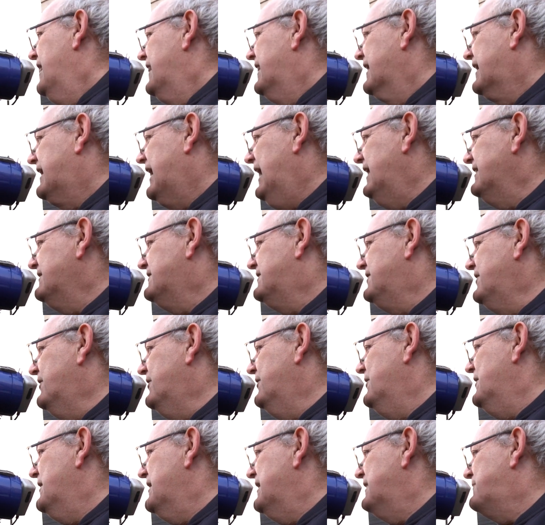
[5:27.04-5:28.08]
The
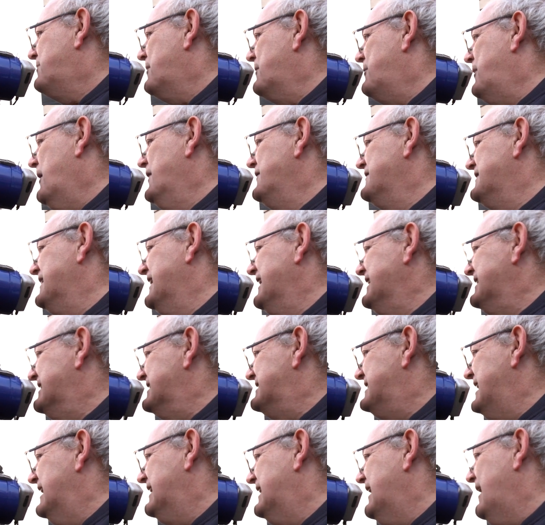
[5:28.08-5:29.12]
council is proposing
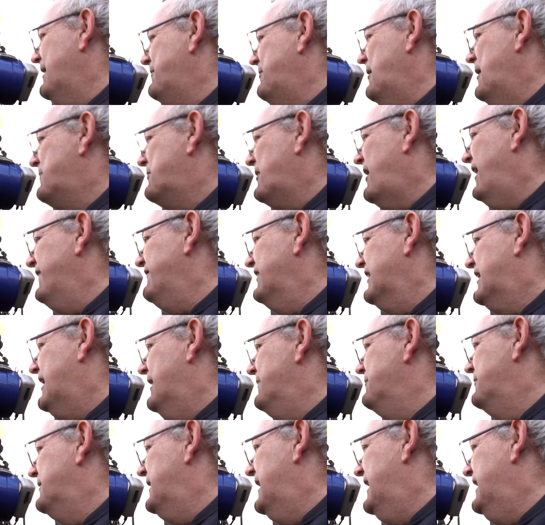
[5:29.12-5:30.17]
to set up a private
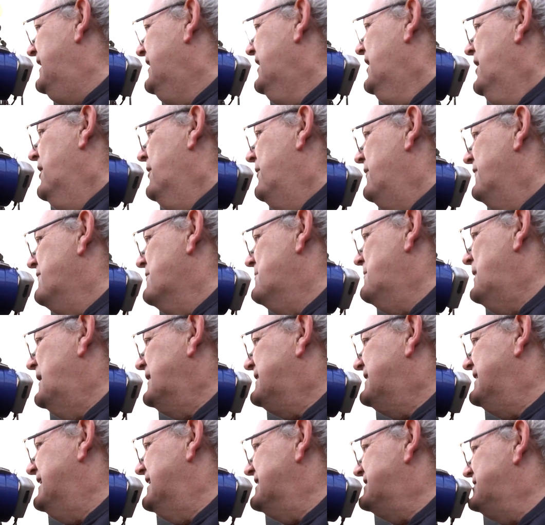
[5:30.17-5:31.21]
company with a
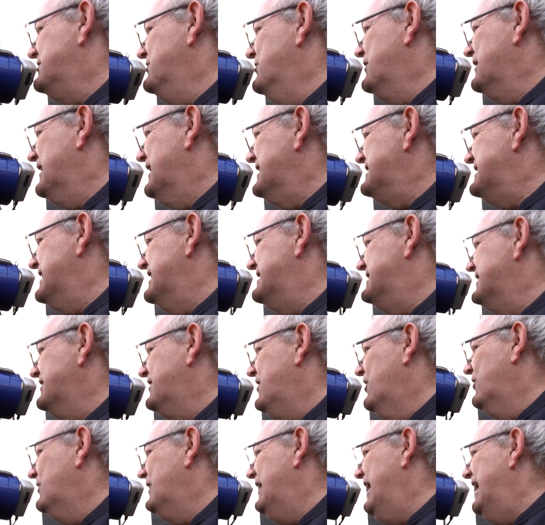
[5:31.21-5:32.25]
multinational organisation
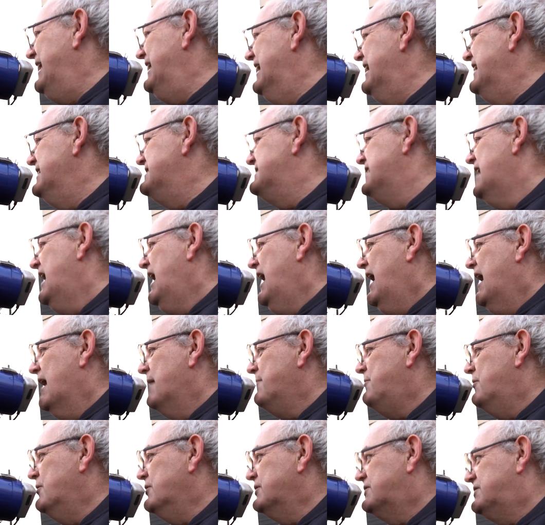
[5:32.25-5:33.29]
called Lendlease
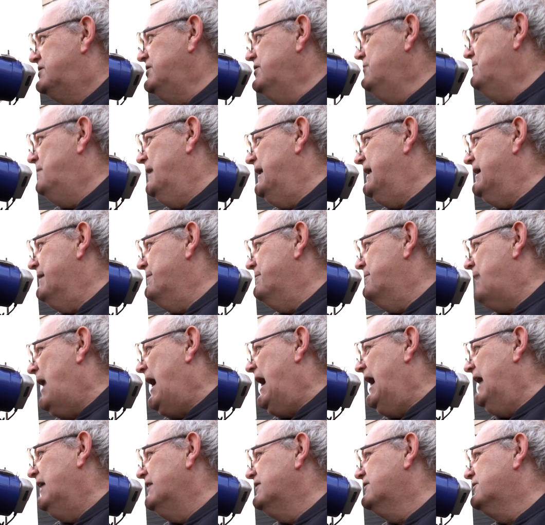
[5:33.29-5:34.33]
and put £2 billion
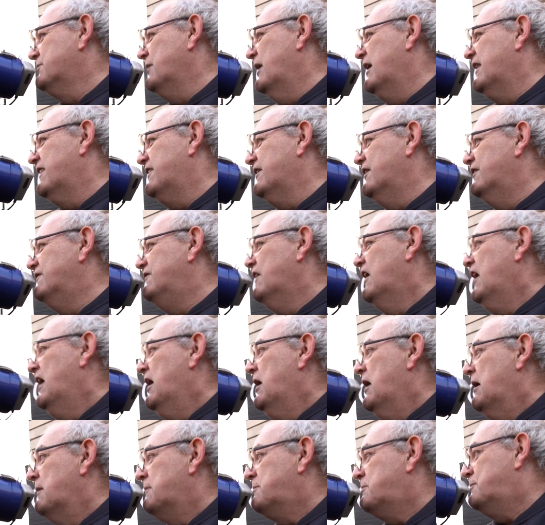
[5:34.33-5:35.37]
worth of
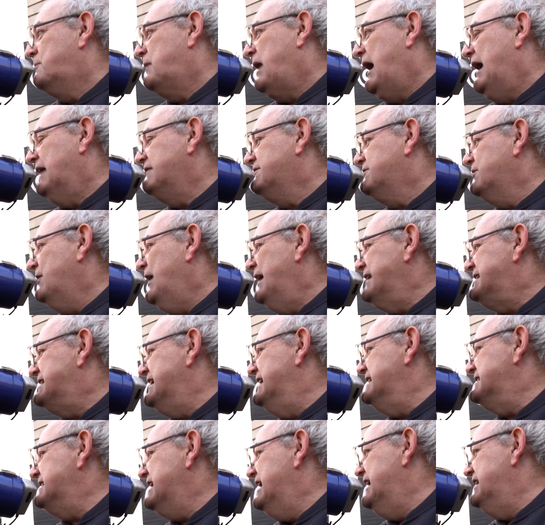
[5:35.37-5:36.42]
council
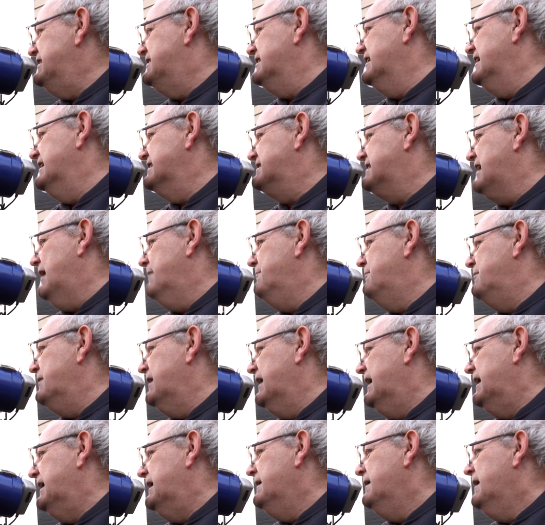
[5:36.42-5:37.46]
assets into this
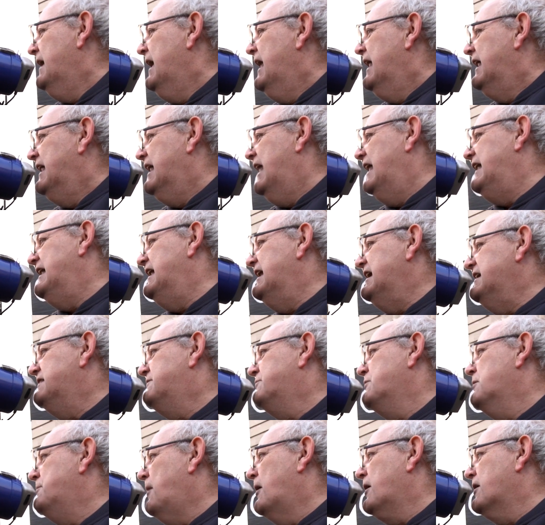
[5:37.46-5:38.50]
company.
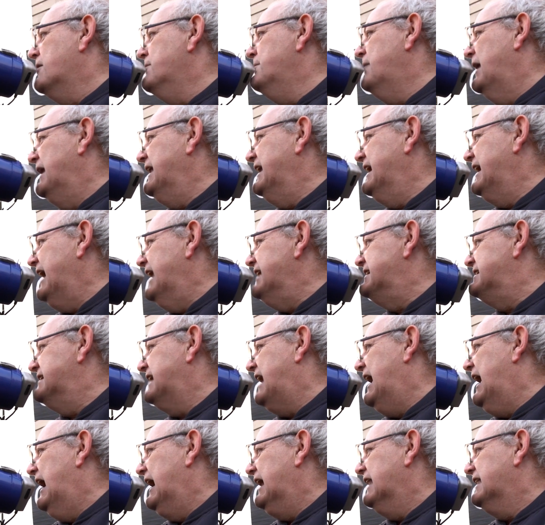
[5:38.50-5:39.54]
Lendlease will borrow money against
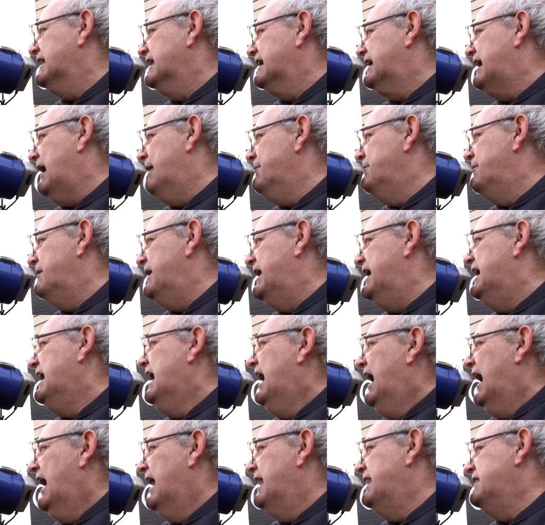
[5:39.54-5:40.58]
the company
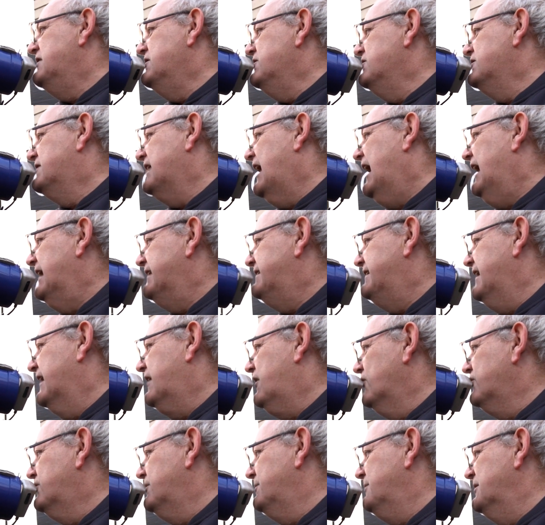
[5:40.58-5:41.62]
and use that as their
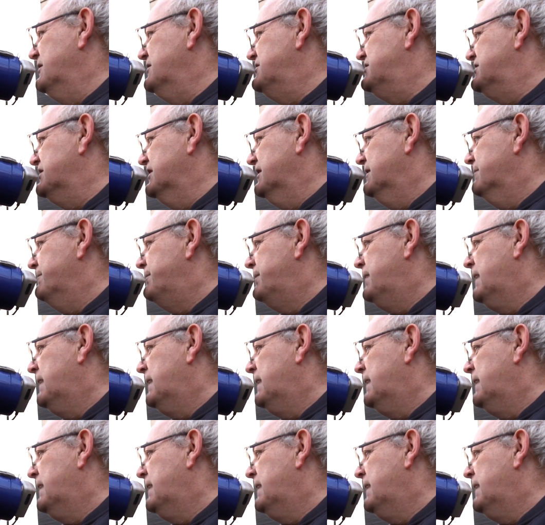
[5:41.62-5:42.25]
contribution.